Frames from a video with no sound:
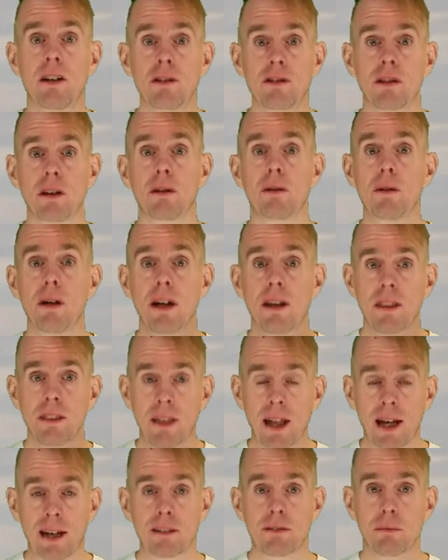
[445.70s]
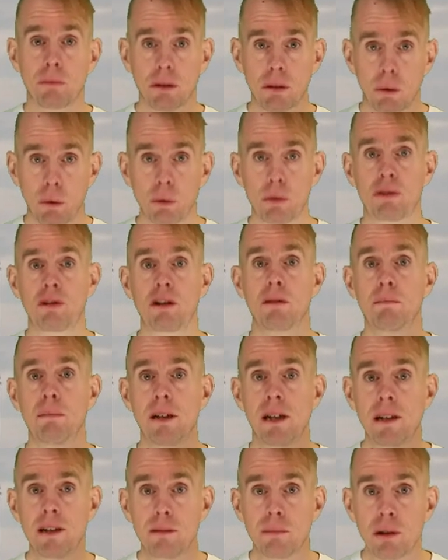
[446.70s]
So that will also
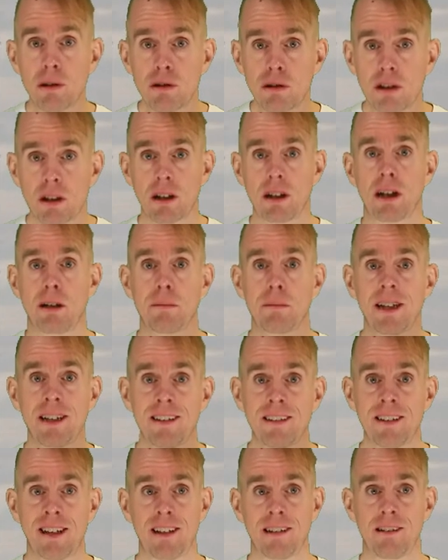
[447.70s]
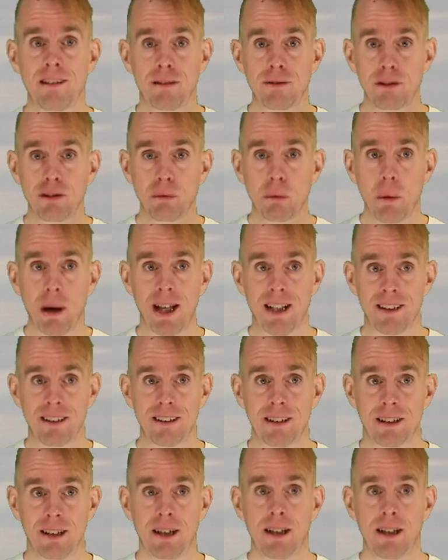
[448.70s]
be the most carbon intensive as well.